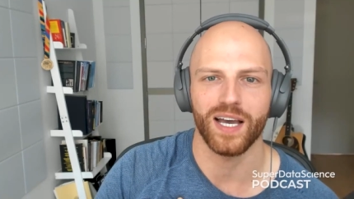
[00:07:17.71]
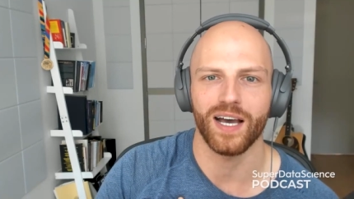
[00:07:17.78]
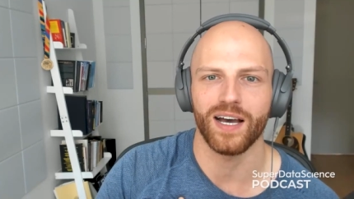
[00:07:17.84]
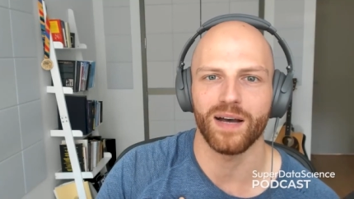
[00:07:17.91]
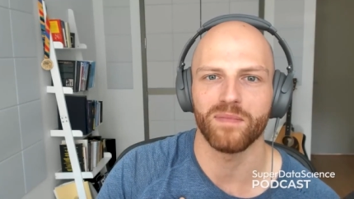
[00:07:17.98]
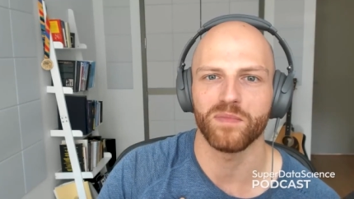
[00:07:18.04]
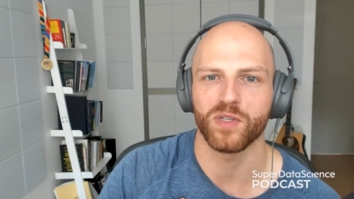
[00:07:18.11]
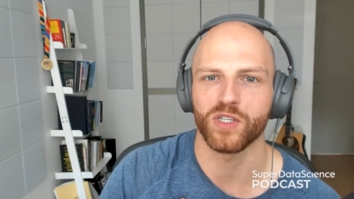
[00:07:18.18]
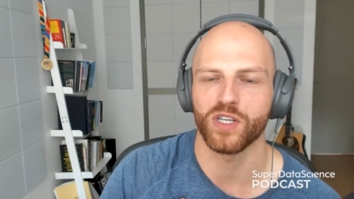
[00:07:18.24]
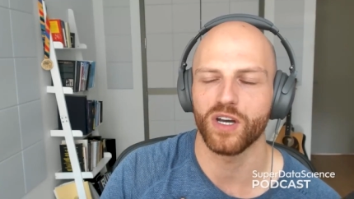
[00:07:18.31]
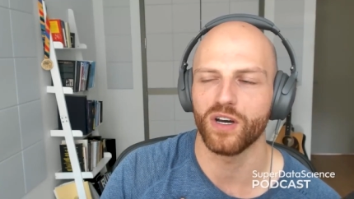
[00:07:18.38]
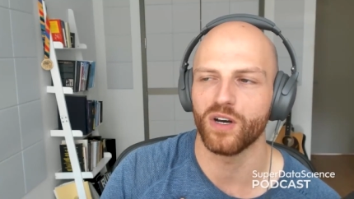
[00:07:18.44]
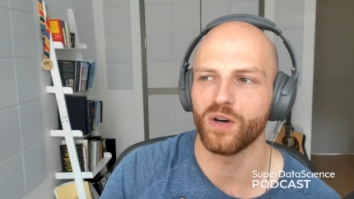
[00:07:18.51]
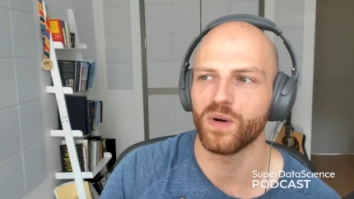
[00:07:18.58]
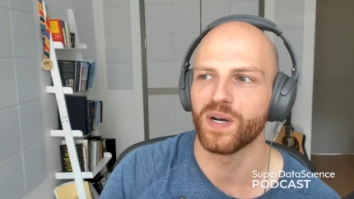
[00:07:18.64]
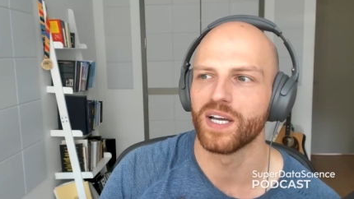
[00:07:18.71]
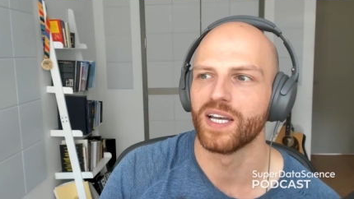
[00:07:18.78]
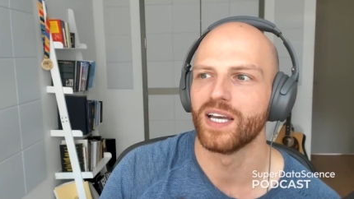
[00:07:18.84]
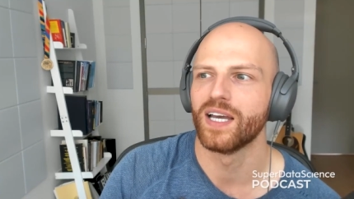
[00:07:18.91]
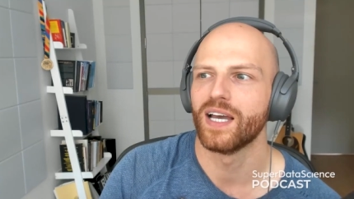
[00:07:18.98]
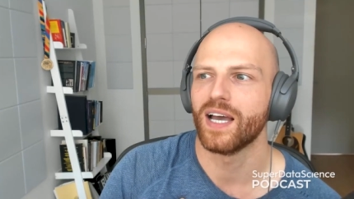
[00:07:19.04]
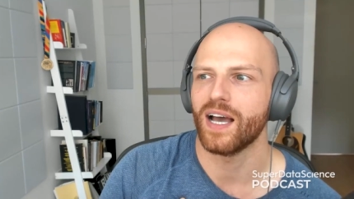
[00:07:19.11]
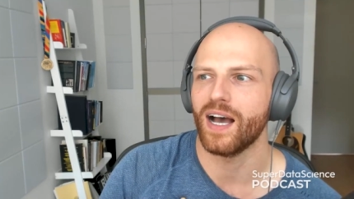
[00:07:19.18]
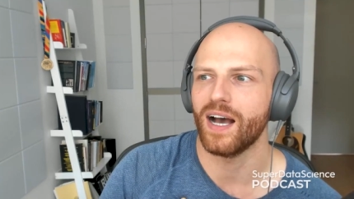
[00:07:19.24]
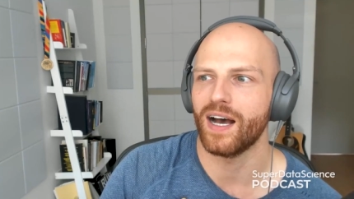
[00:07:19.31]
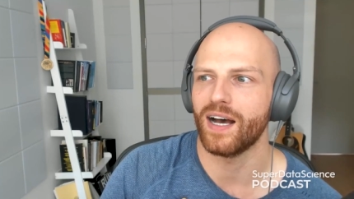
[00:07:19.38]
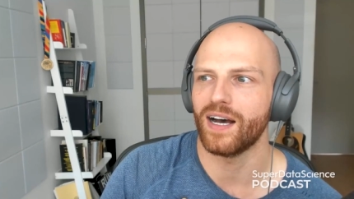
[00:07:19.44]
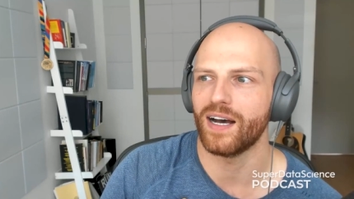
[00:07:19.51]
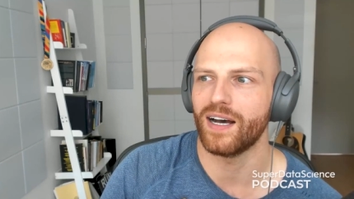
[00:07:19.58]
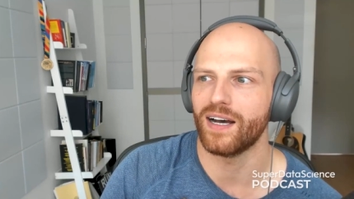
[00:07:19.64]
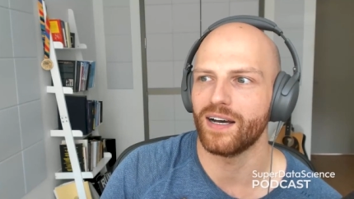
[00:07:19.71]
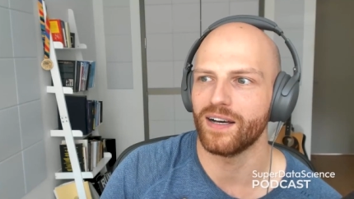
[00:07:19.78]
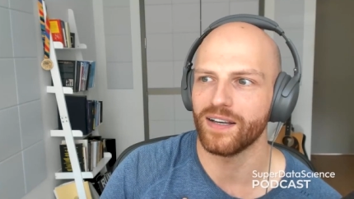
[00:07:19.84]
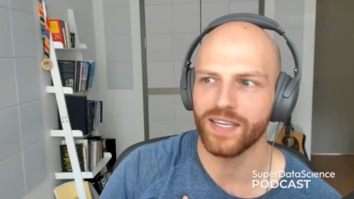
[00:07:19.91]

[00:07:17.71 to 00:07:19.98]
Um, so uh,